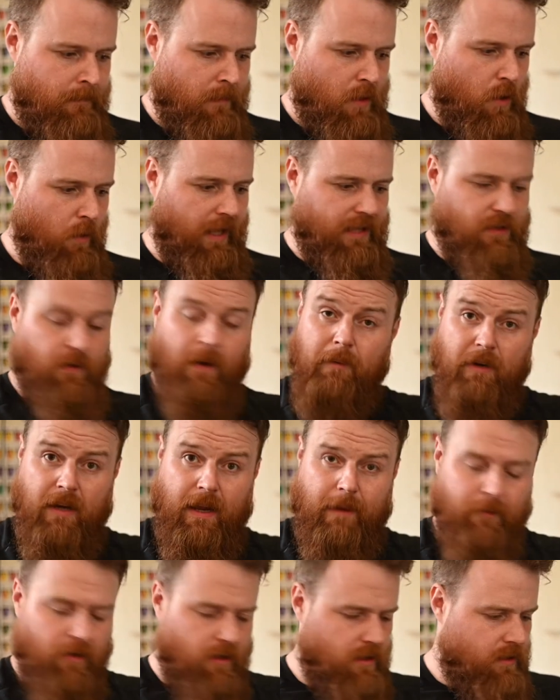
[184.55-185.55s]
Okay, so
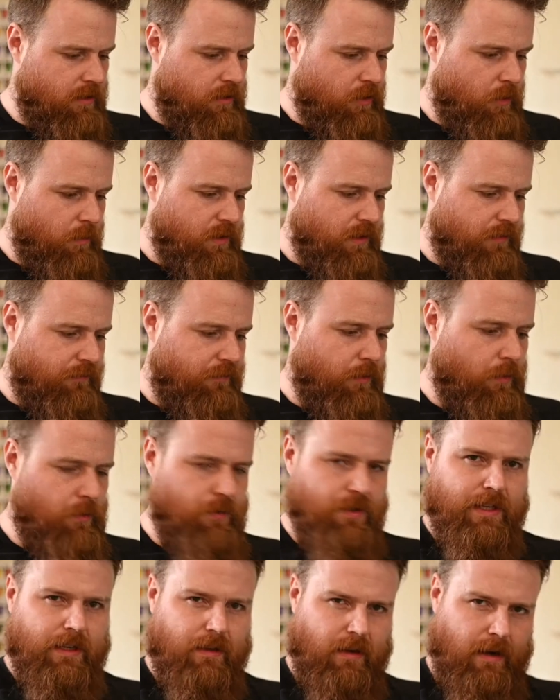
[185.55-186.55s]
I'm gonna go into the
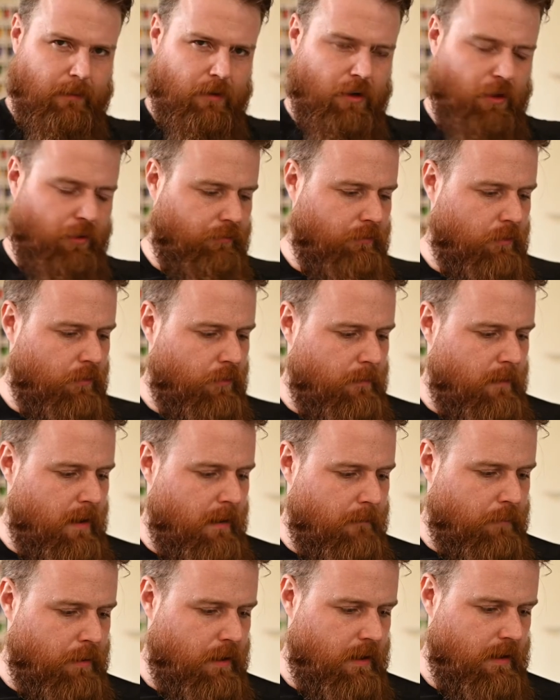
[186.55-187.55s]
photos here, and I'm gonna throw them
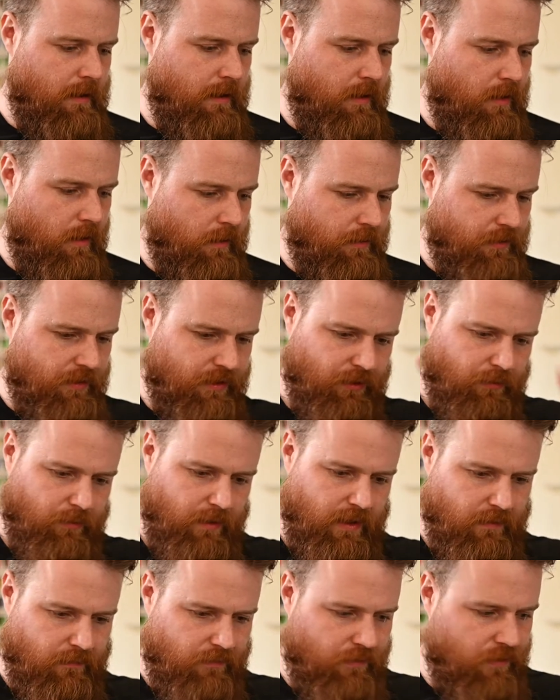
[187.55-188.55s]
up on the
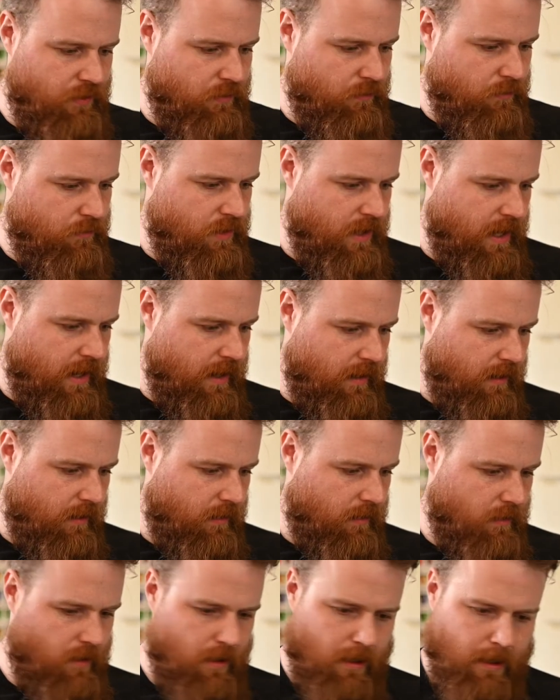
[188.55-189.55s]
screen for you
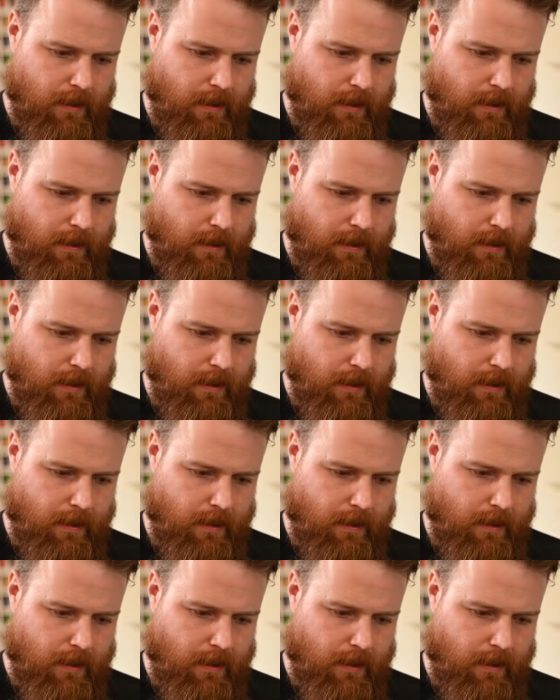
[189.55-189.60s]
there.